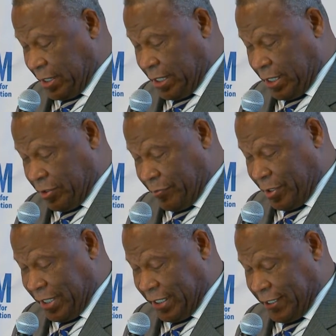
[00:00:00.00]
in the
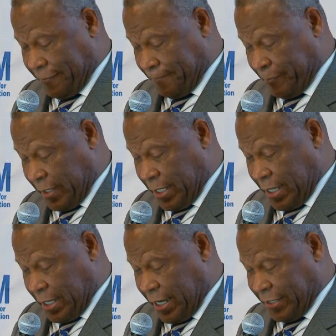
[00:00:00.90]
community
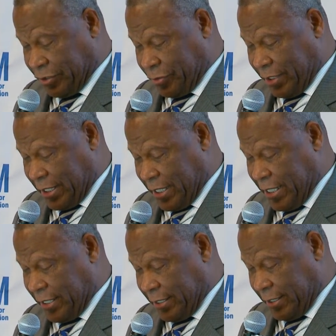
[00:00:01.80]
as
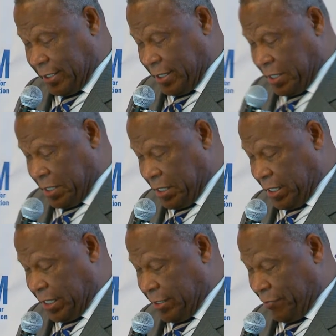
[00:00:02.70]
outlined
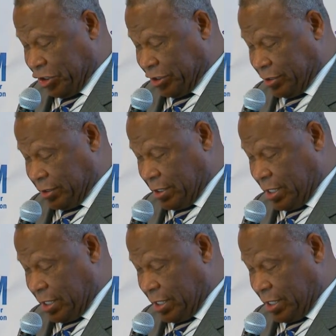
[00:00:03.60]
in the mission